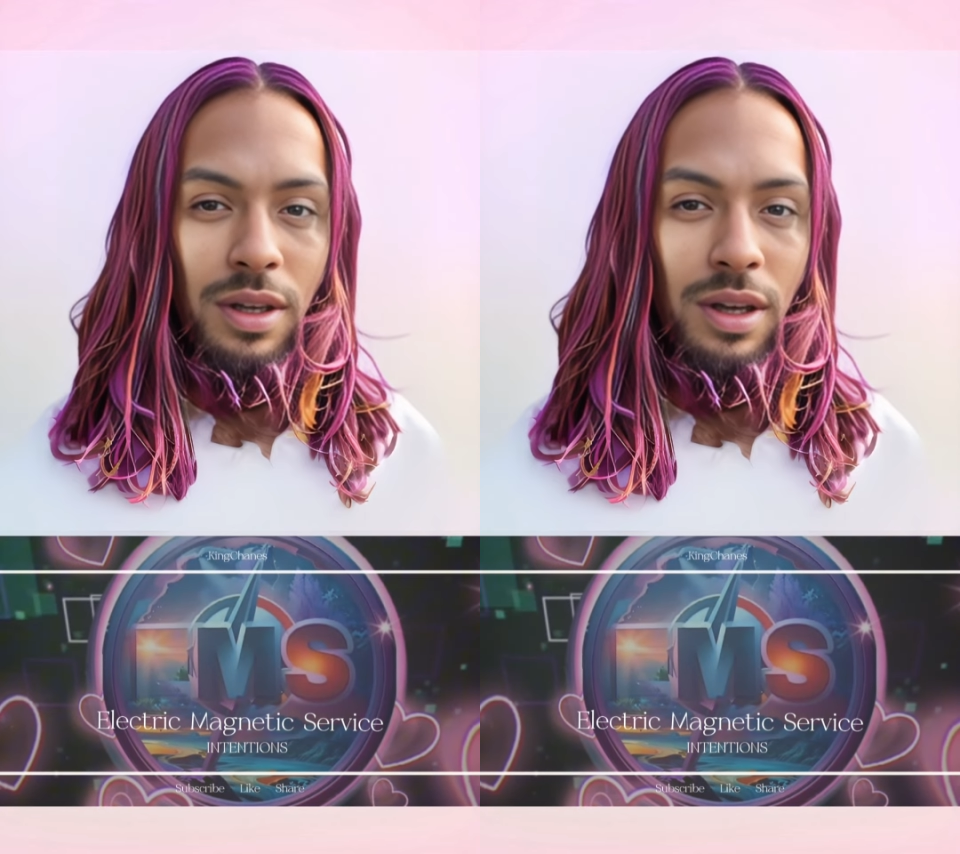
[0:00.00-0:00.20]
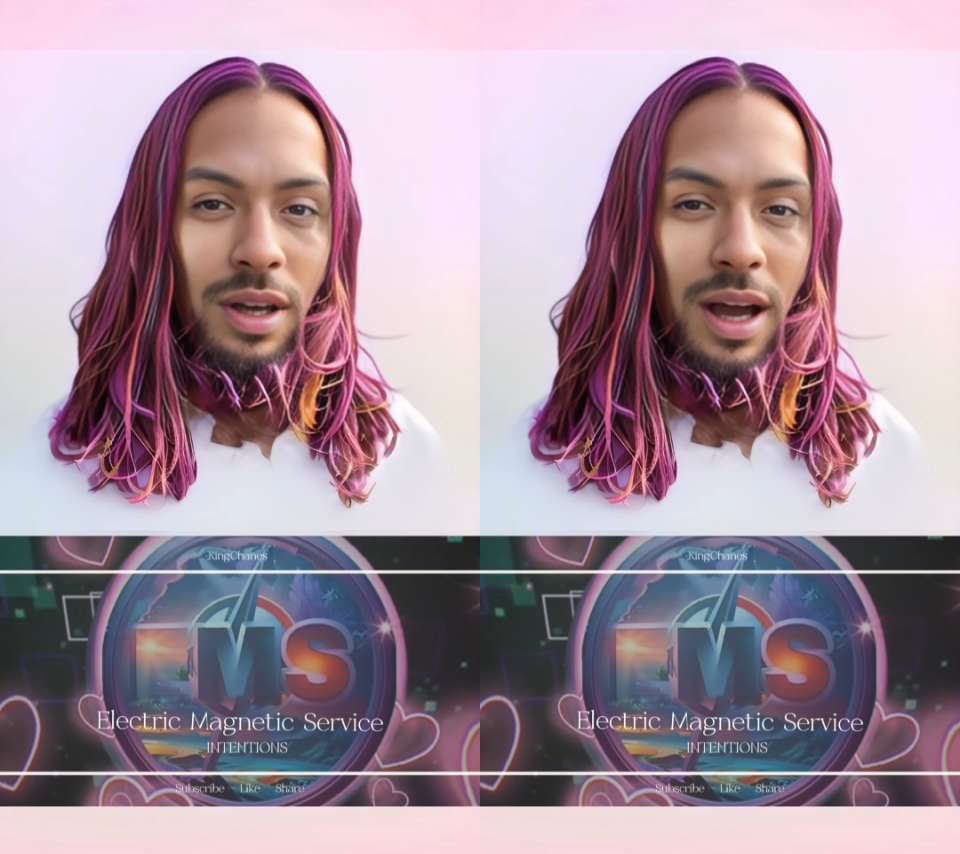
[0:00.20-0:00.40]

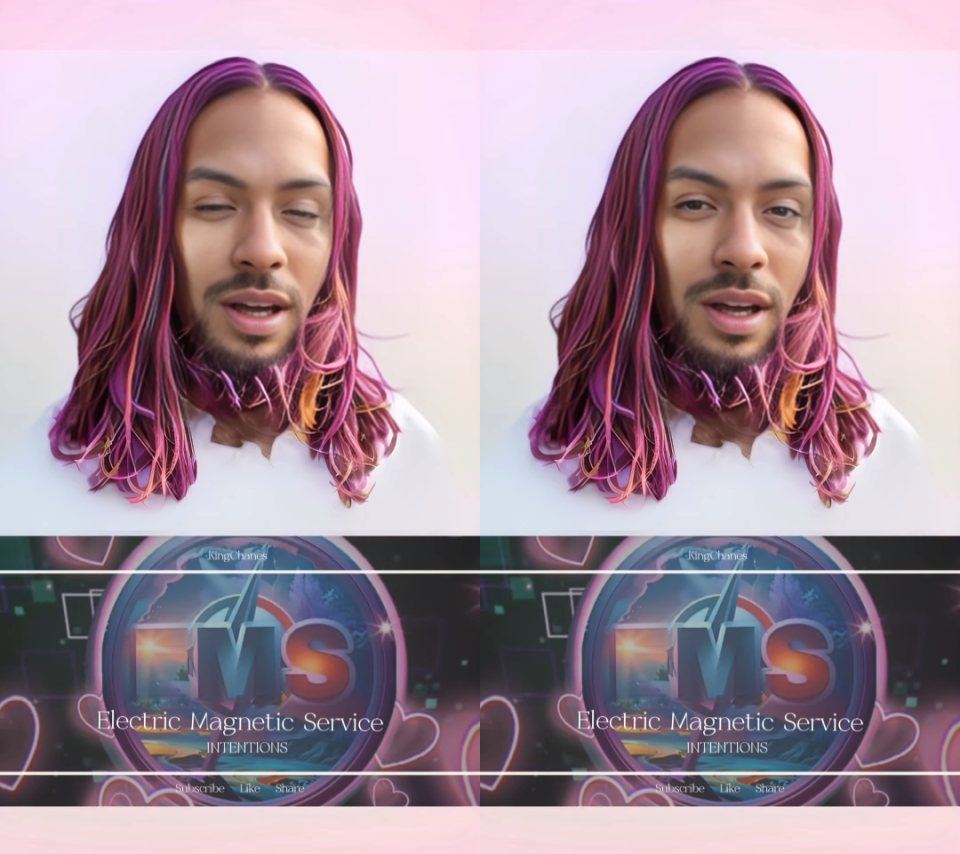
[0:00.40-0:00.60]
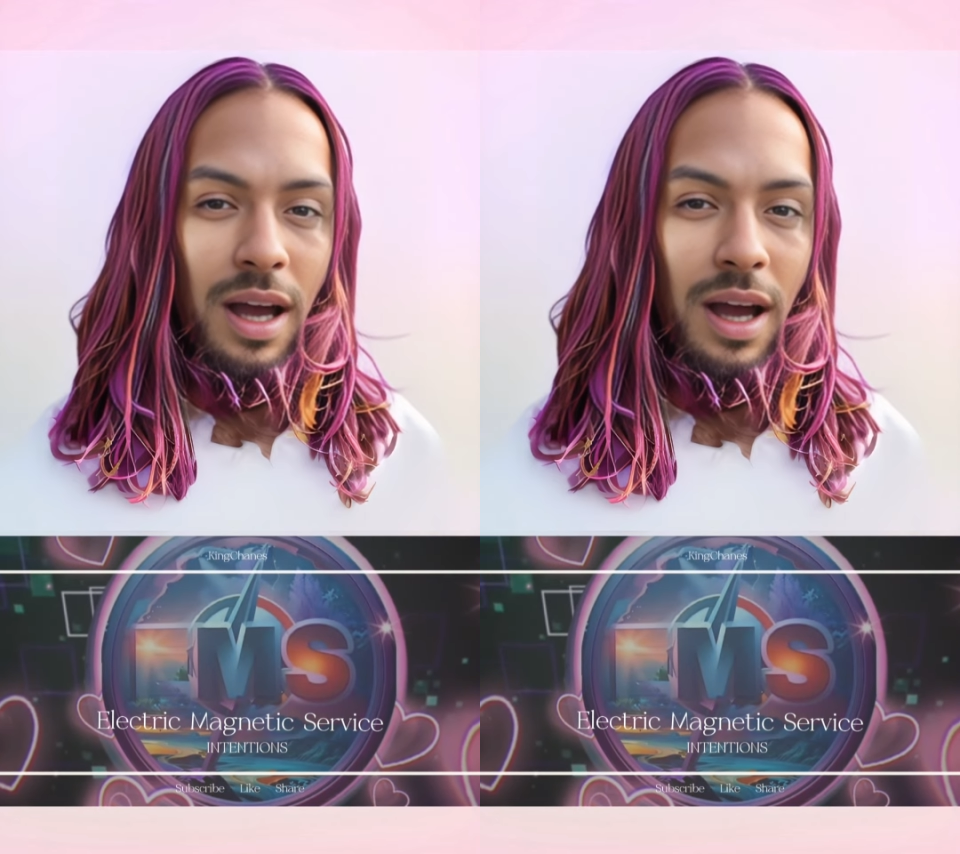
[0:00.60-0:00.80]

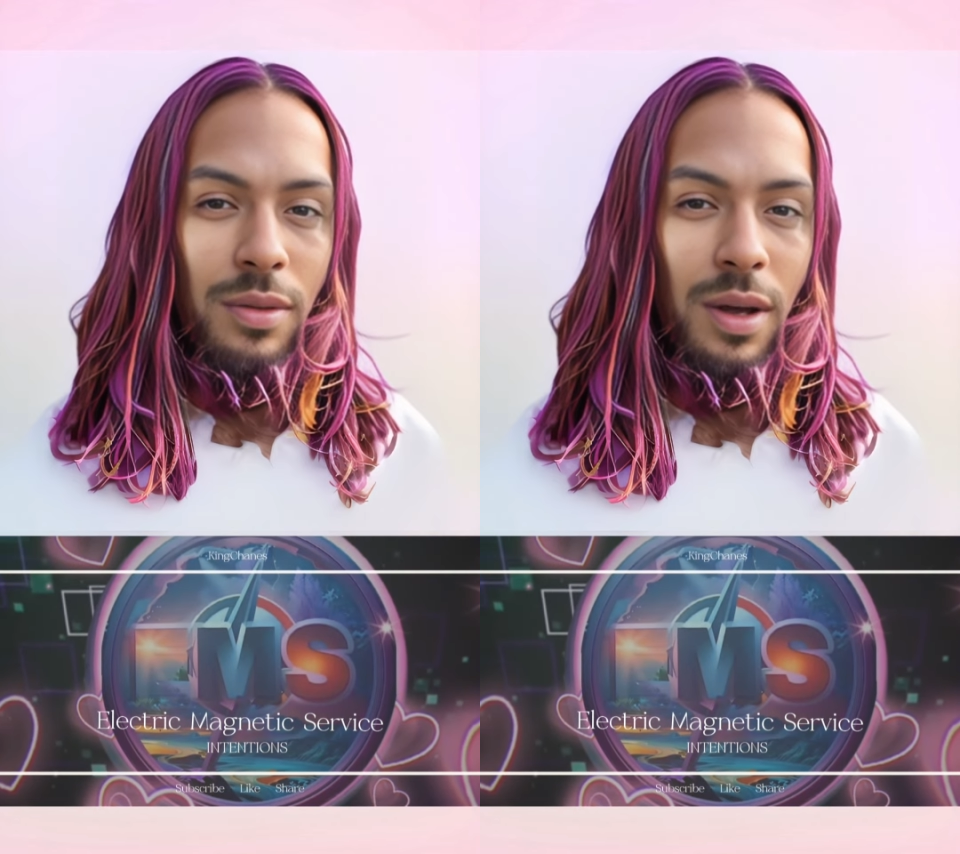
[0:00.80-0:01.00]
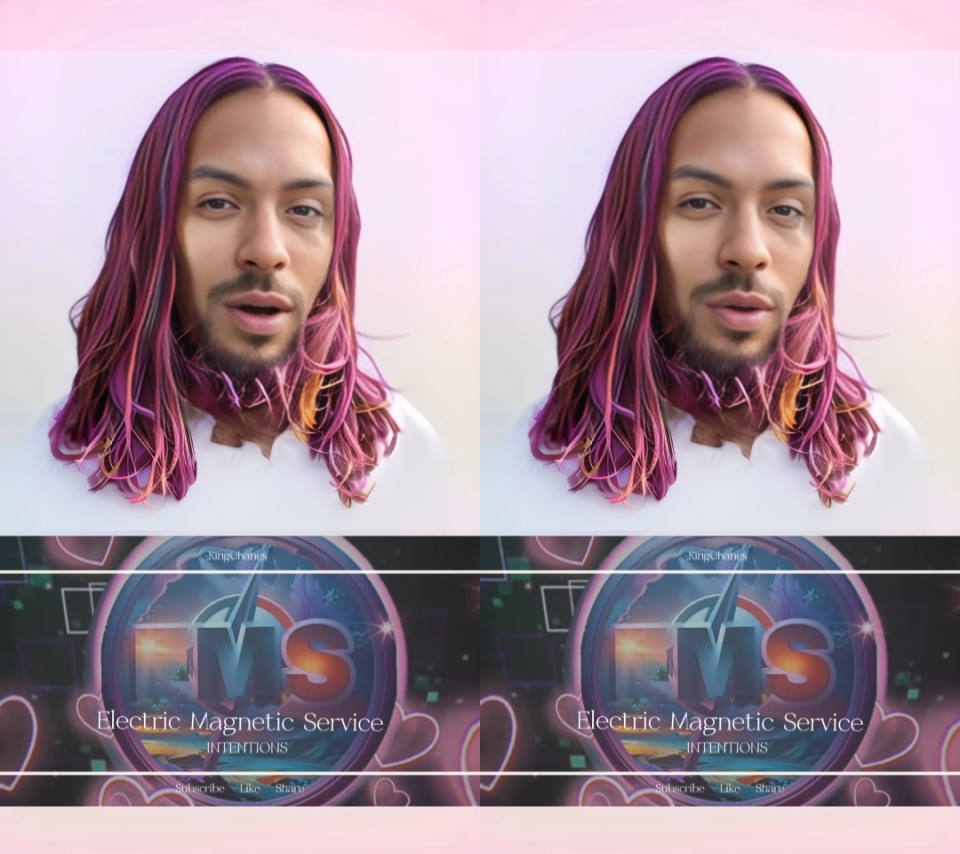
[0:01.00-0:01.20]
I
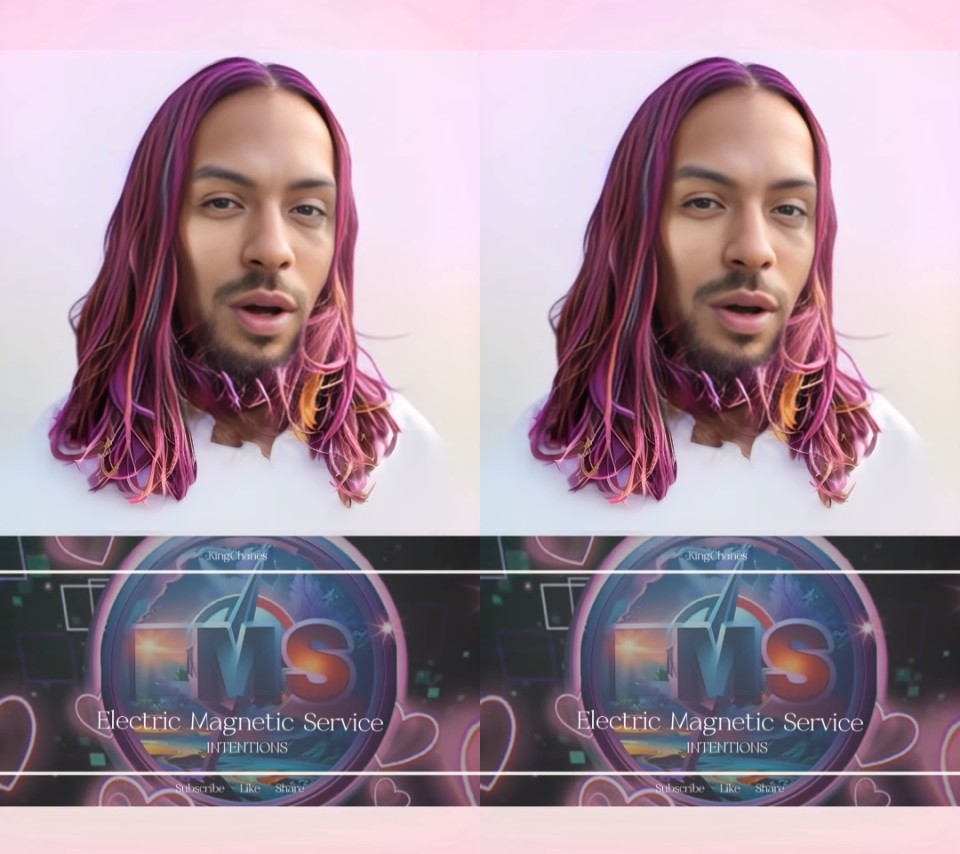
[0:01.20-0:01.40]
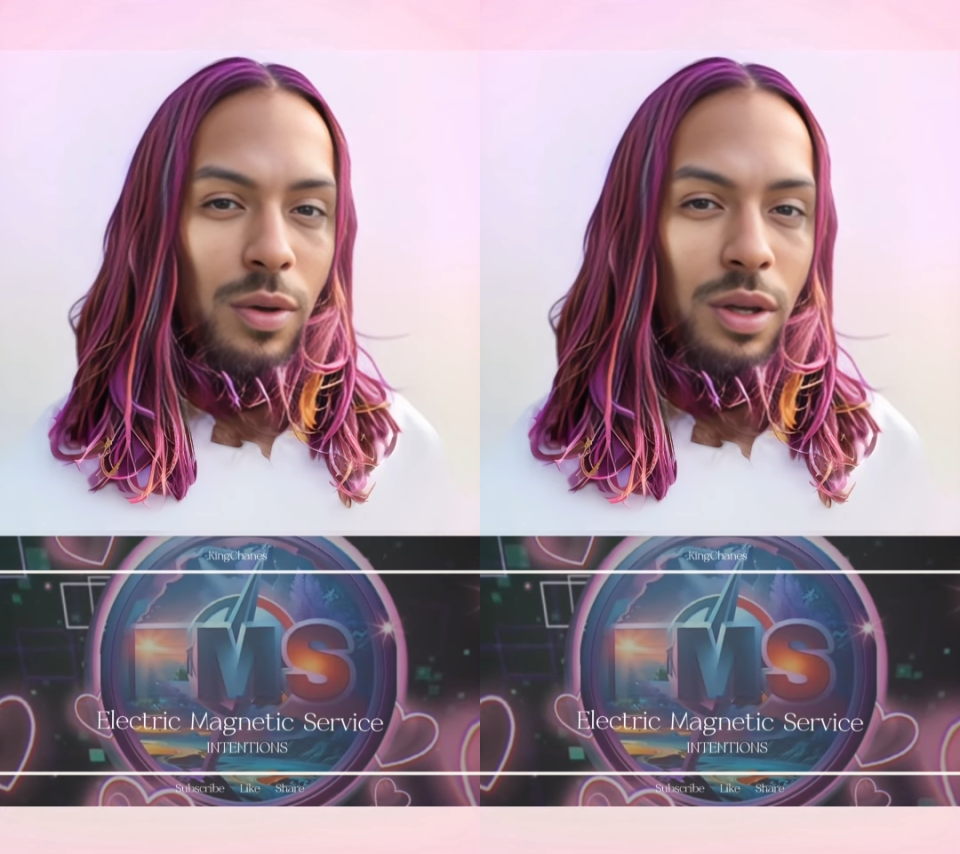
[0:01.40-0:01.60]
align my will